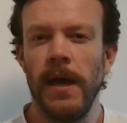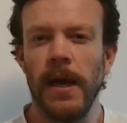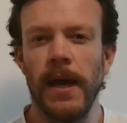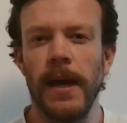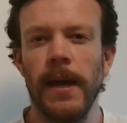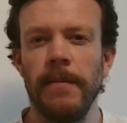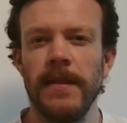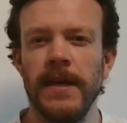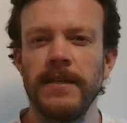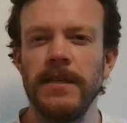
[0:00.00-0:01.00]

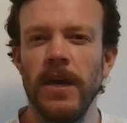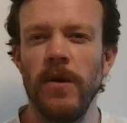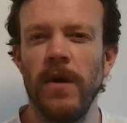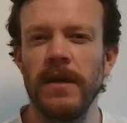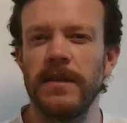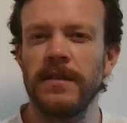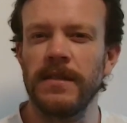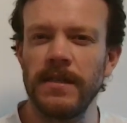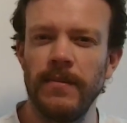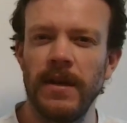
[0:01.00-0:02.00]
There's no other
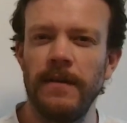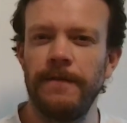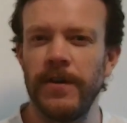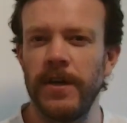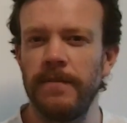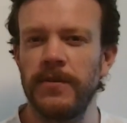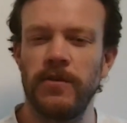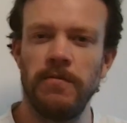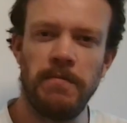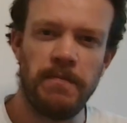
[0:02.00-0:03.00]
similar verb to
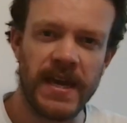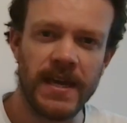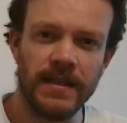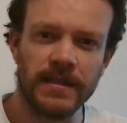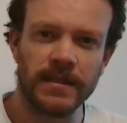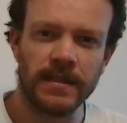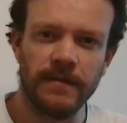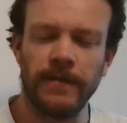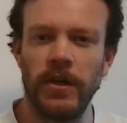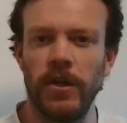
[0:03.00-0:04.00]
beat
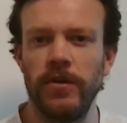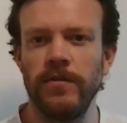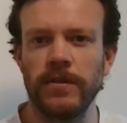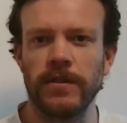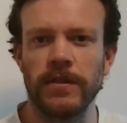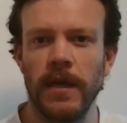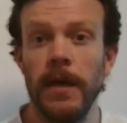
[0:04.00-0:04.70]
for lose,